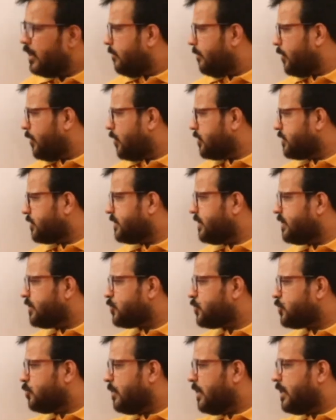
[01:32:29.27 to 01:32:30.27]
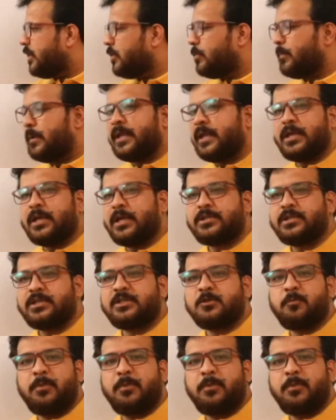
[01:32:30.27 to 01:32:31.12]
because these two multiplications